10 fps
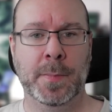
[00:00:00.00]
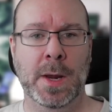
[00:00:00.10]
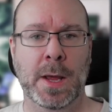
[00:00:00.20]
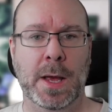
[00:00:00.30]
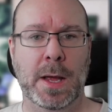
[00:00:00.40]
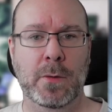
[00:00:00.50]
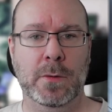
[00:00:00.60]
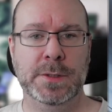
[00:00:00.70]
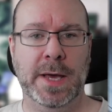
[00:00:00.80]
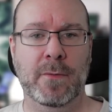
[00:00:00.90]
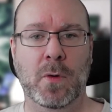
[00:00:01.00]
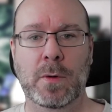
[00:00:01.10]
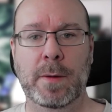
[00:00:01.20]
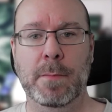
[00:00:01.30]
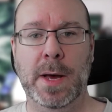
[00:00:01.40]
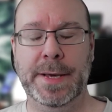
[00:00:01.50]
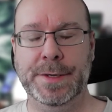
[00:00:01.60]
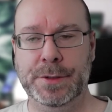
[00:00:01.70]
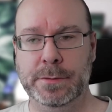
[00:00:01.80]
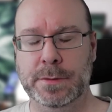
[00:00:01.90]
And you also have only my
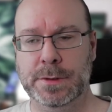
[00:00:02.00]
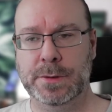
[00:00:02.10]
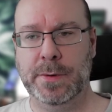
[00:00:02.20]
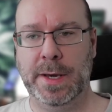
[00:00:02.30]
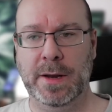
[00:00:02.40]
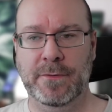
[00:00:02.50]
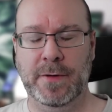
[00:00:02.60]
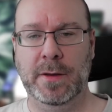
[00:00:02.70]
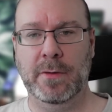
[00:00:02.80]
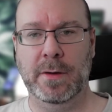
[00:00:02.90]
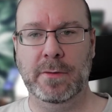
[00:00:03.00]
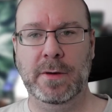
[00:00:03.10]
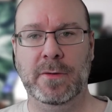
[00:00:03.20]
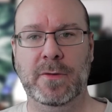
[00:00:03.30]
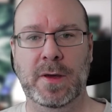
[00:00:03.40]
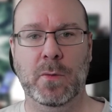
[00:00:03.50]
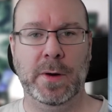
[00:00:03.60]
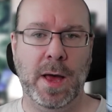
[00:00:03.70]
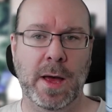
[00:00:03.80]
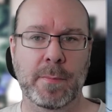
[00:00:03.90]
issues, so I can filter out to just see what
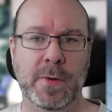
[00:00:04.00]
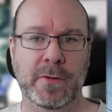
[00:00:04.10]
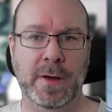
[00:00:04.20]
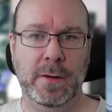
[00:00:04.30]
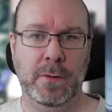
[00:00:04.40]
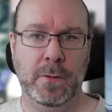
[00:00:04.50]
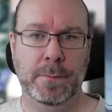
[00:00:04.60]
I'm assigned to.